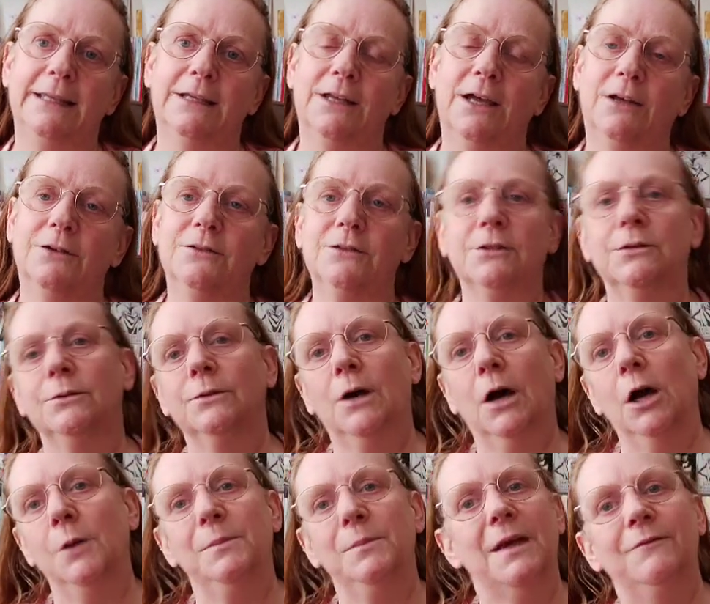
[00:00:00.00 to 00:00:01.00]
you know, to
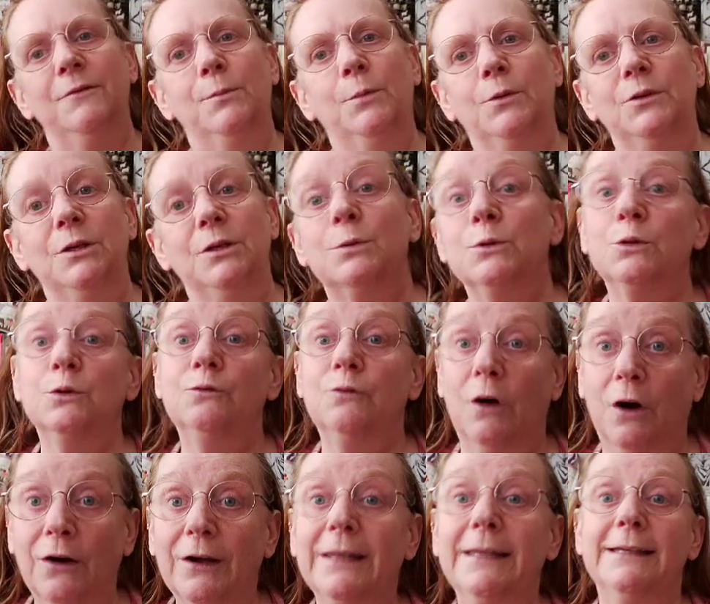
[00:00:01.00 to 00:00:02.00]
hope everybody was all
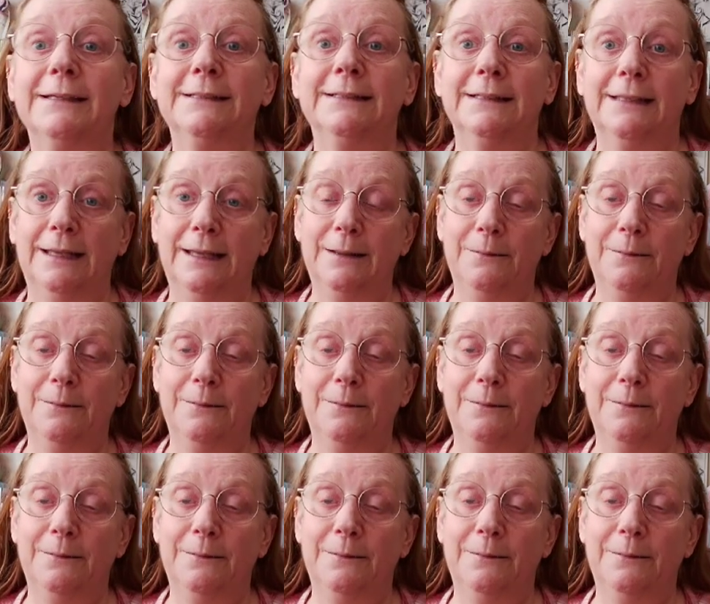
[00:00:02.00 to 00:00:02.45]
right,